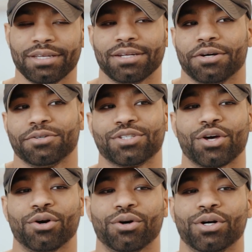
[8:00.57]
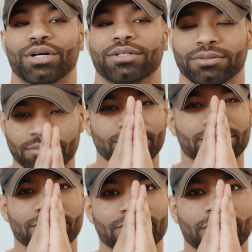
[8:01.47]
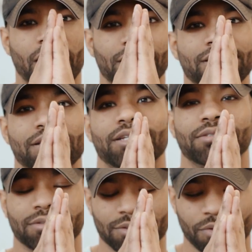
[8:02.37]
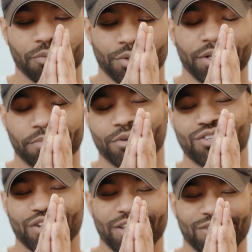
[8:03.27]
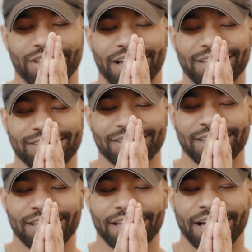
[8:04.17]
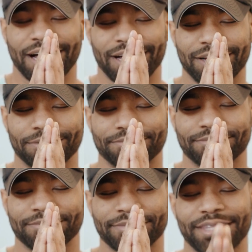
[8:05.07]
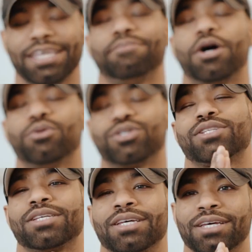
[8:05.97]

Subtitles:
You know, so honestly, really appreciate you guys the most.